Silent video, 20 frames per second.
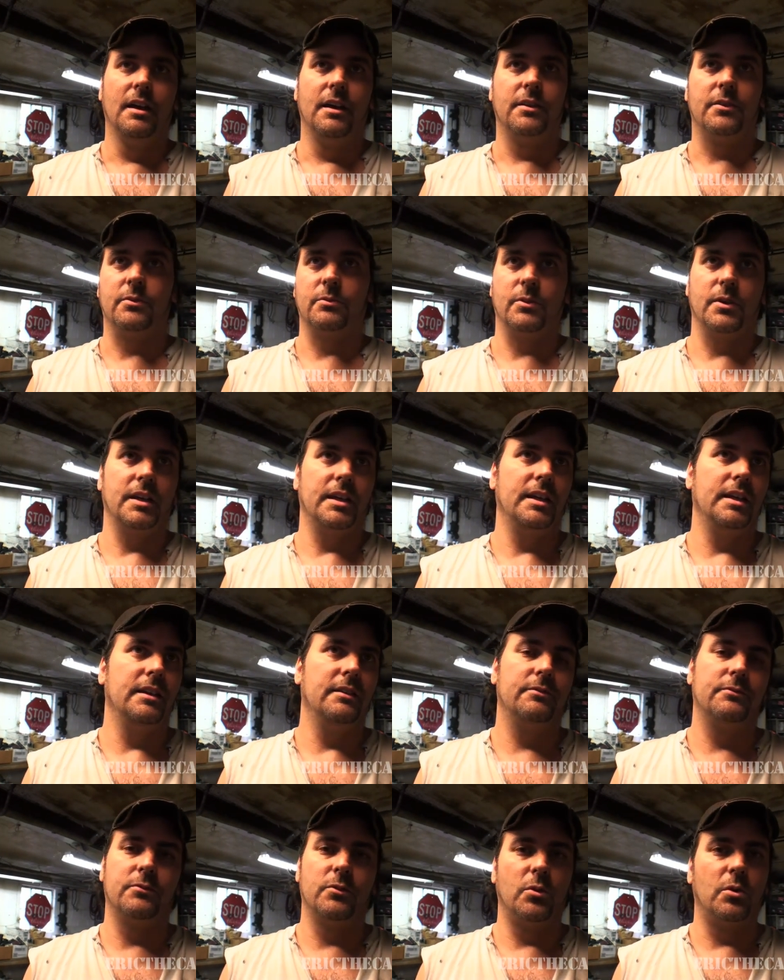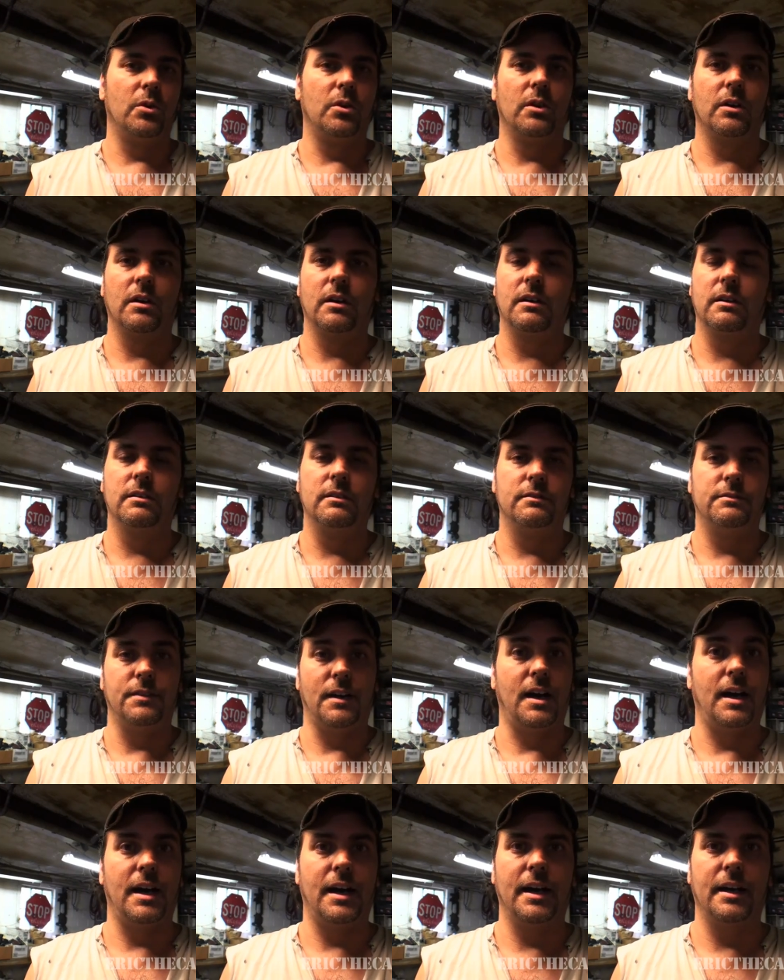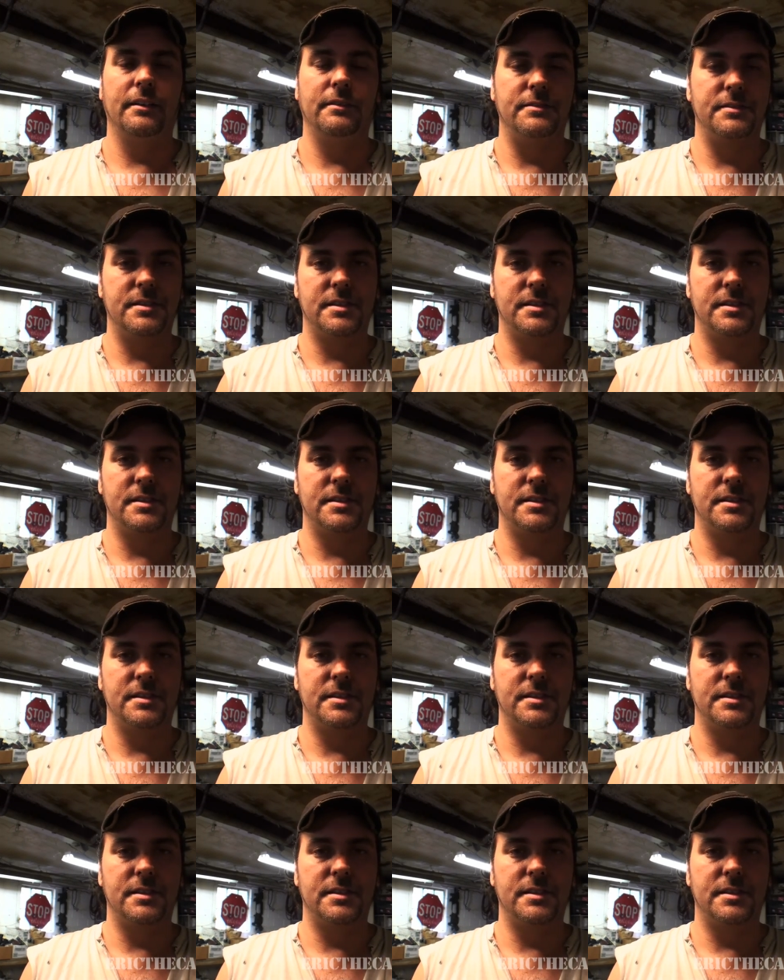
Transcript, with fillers: three, four, five,